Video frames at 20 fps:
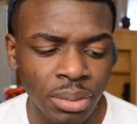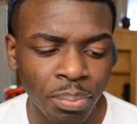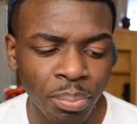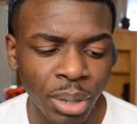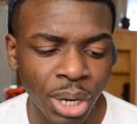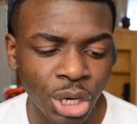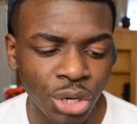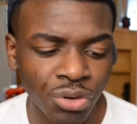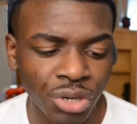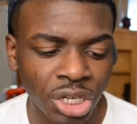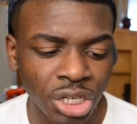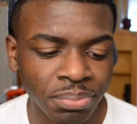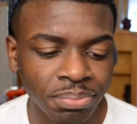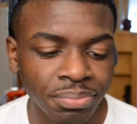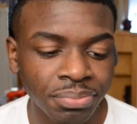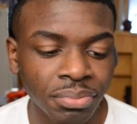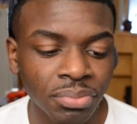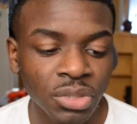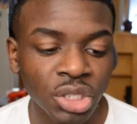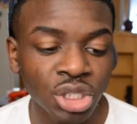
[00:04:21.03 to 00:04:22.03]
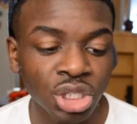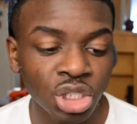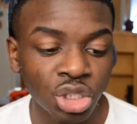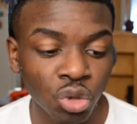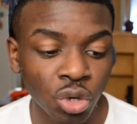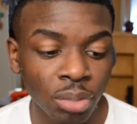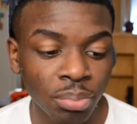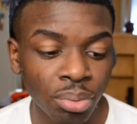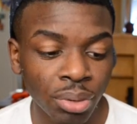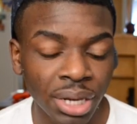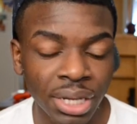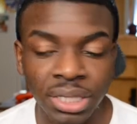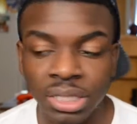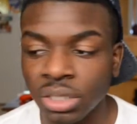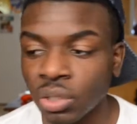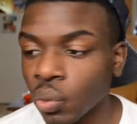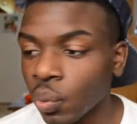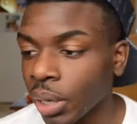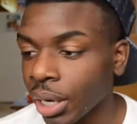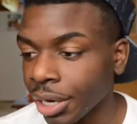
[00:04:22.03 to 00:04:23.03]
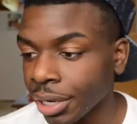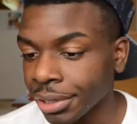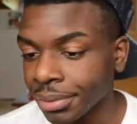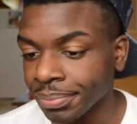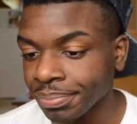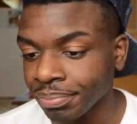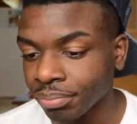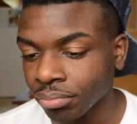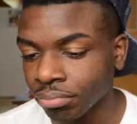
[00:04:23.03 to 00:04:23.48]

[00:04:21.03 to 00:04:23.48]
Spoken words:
Buttery Shortbread Square.